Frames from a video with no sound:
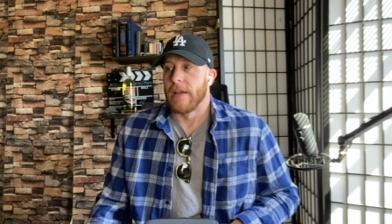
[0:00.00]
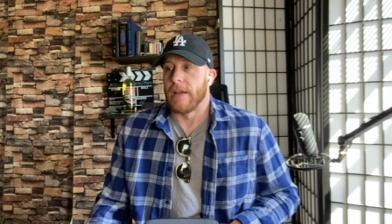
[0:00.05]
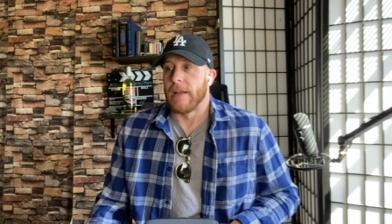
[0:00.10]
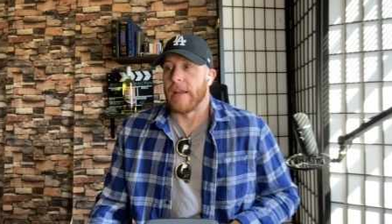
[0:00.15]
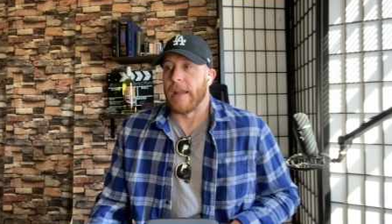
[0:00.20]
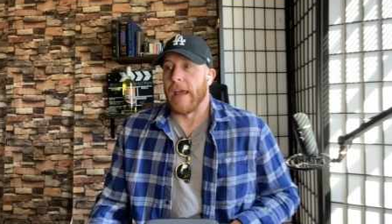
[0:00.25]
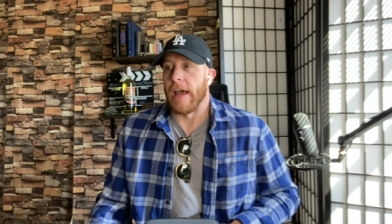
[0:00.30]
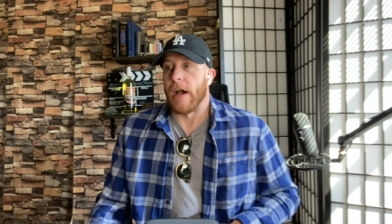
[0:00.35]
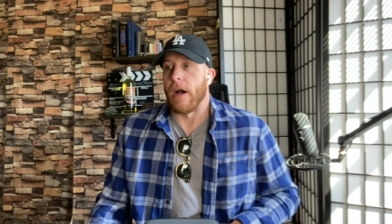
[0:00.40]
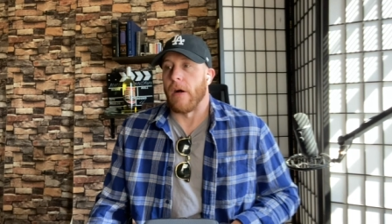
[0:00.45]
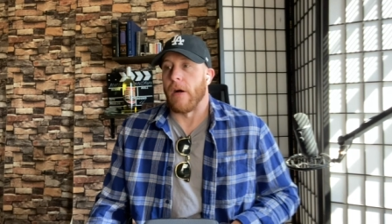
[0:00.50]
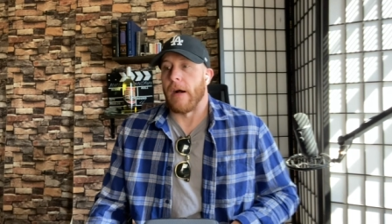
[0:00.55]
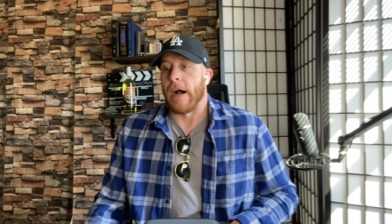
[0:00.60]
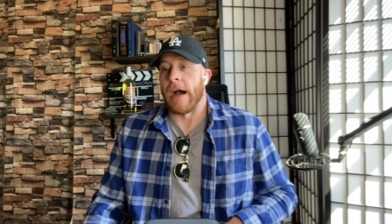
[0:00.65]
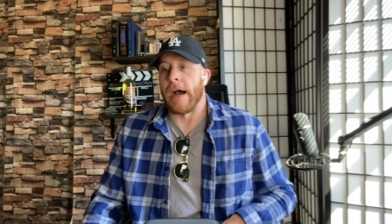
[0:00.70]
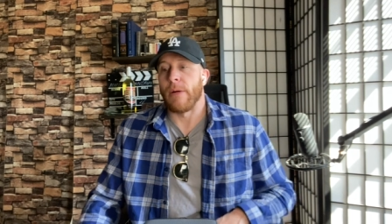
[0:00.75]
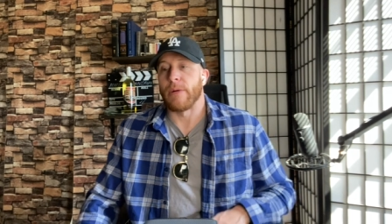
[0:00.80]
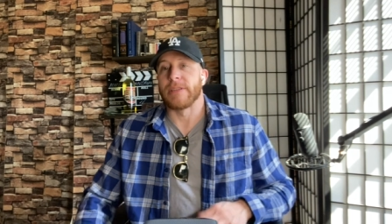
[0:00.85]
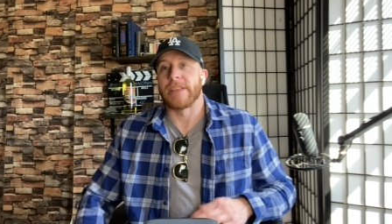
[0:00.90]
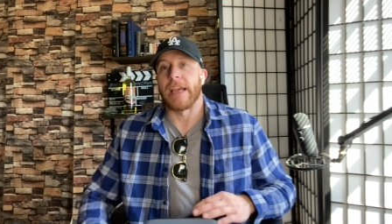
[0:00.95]
Now,
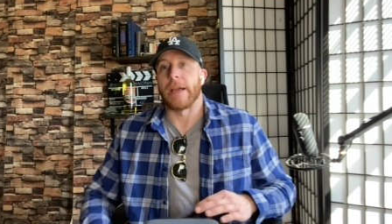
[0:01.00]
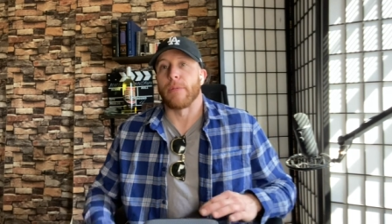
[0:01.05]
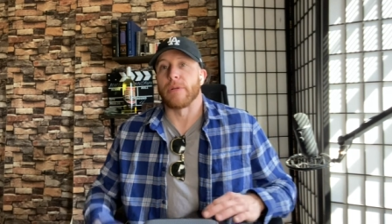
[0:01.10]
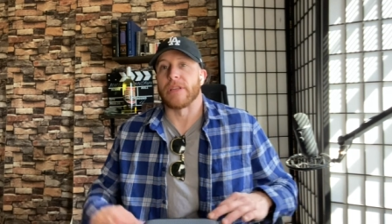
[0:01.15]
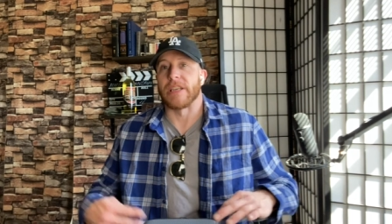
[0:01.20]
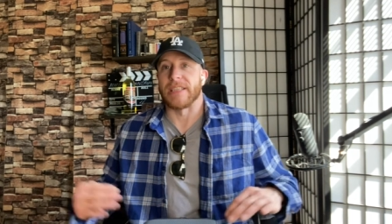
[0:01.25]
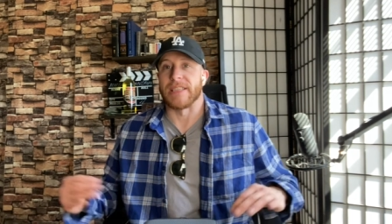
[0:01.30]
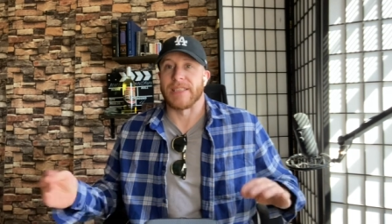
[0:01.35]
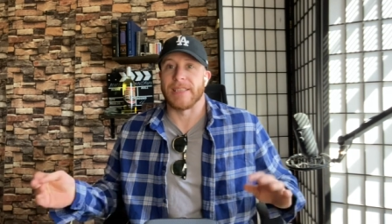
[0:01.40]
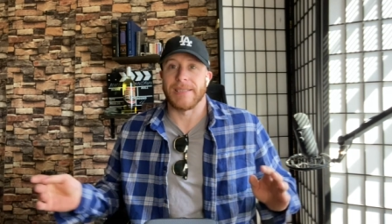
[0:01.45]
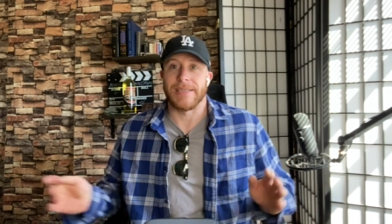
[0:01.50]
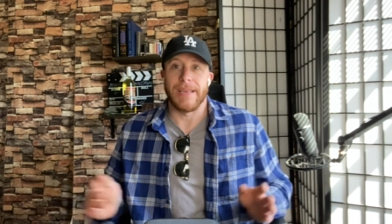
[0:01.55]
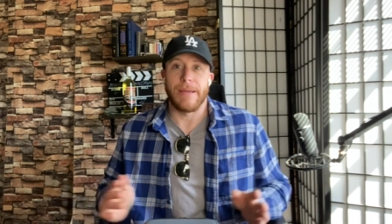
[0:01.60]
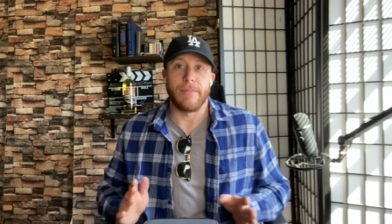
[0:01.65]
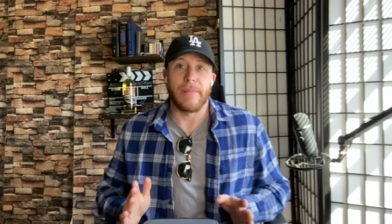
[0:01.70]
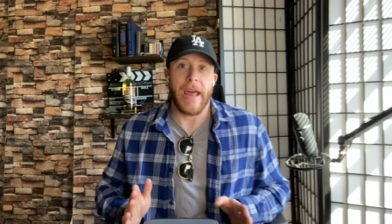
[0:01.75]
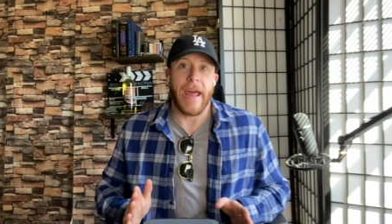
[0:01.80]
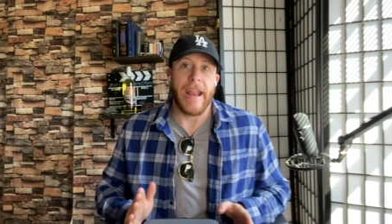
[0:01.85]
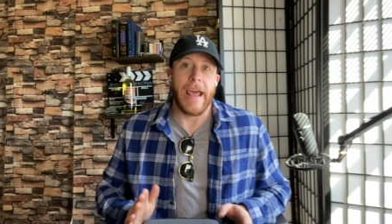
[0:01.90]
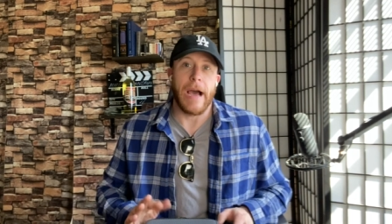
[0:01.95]
I was able to
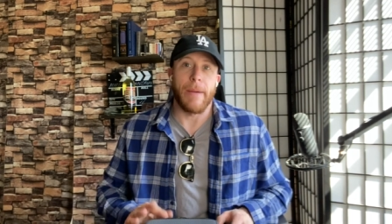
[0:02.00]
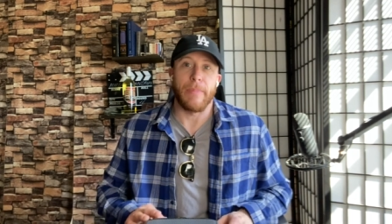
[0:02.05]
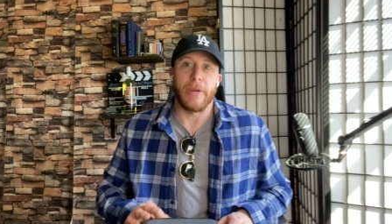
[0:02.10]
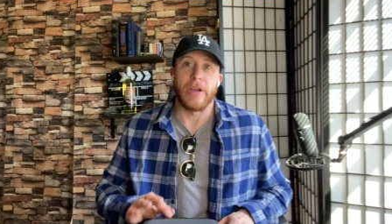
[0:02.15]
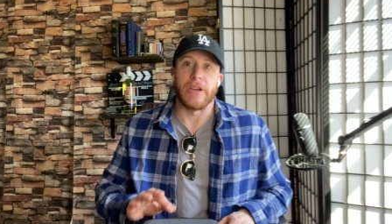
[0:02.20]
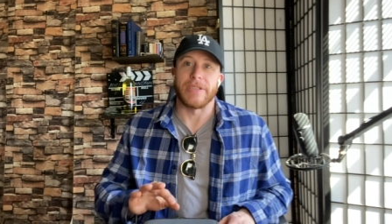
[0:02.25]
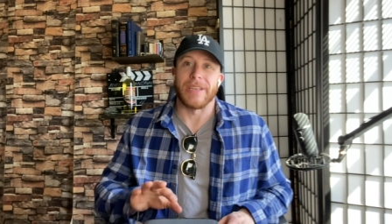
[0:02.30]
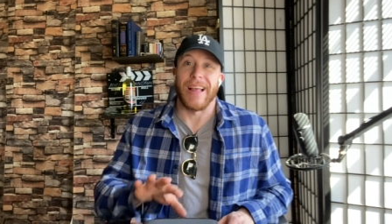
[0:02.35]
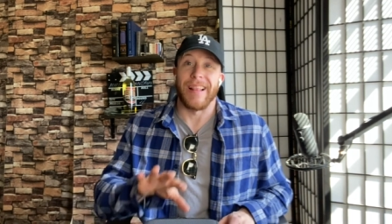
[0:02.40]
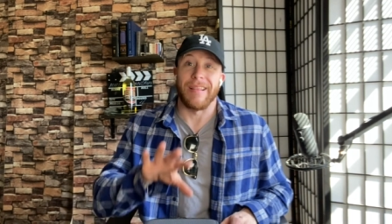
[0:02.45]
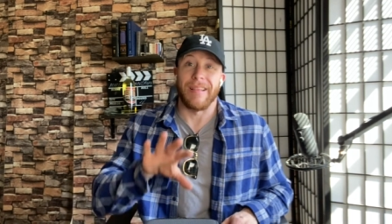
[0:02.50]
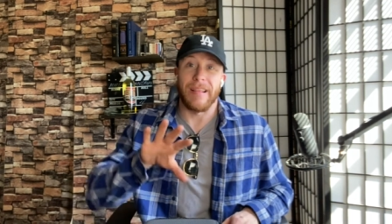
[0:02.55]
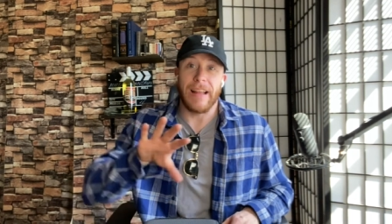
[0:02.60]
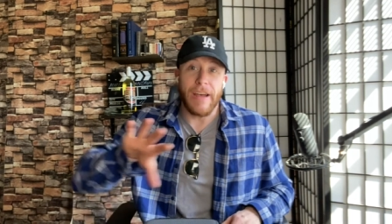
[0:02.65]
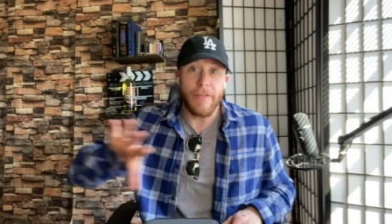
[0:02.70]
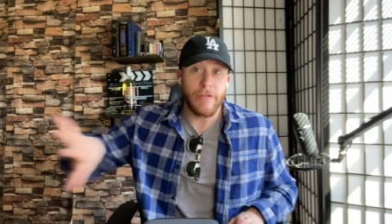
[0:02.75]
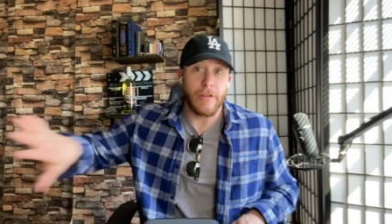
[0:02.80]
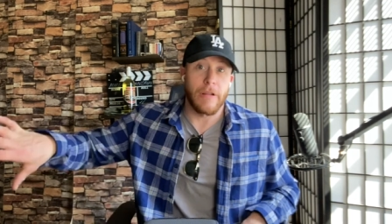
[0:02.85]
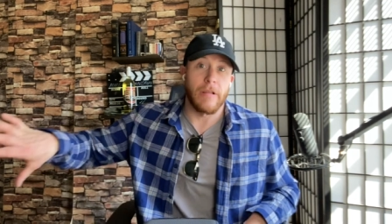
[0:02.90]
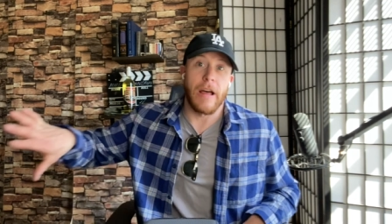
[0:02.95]
slim that out because I
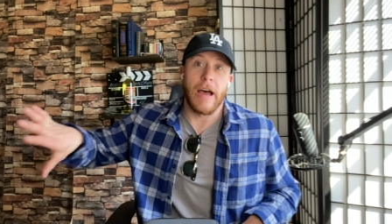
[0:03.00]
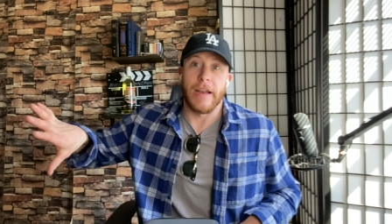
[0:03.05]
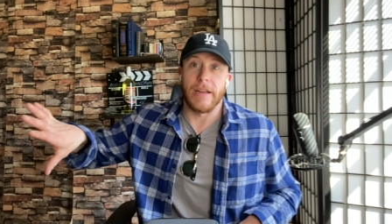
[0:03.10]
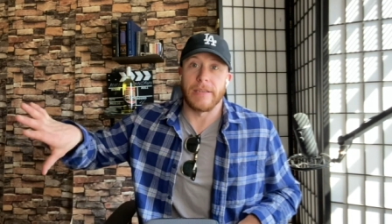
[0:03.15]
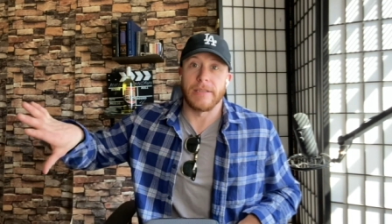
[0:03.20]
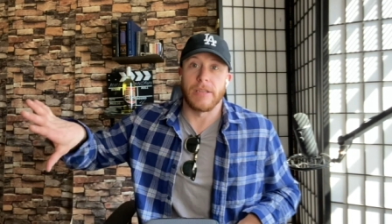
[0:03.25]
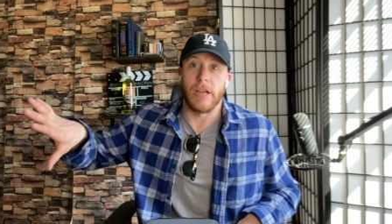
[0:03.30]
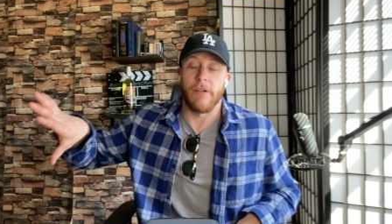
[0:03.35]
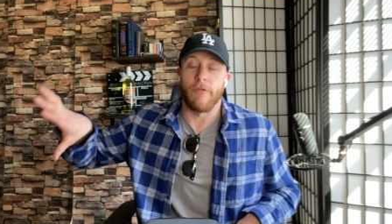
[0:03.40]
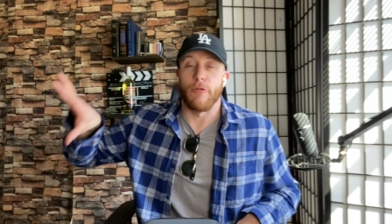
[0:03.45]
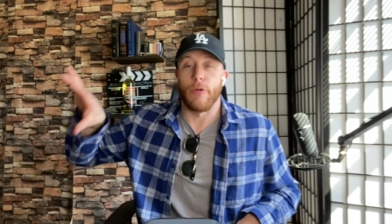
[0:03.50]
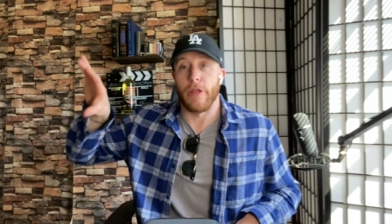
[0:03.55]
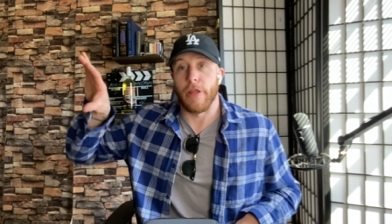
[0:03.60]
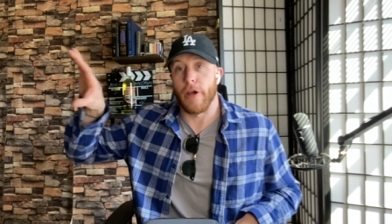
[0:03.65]
left a lot of stuff with